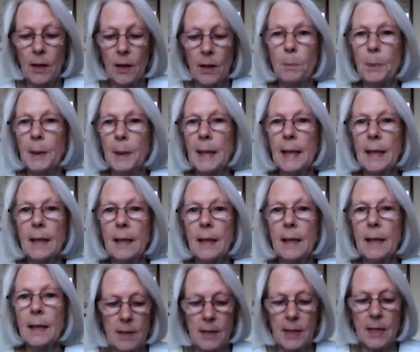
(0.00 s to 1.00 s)
"Good
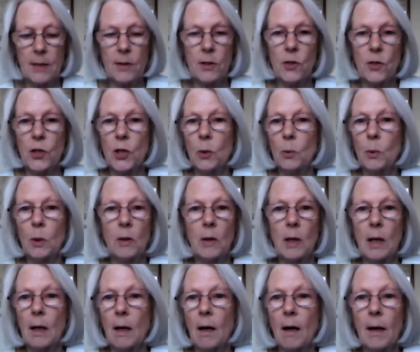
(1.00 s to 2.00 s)
beings, I see that you are
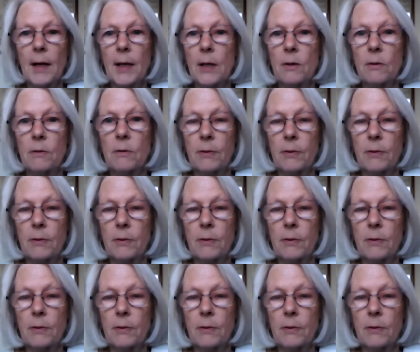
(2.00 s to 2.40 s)
alive."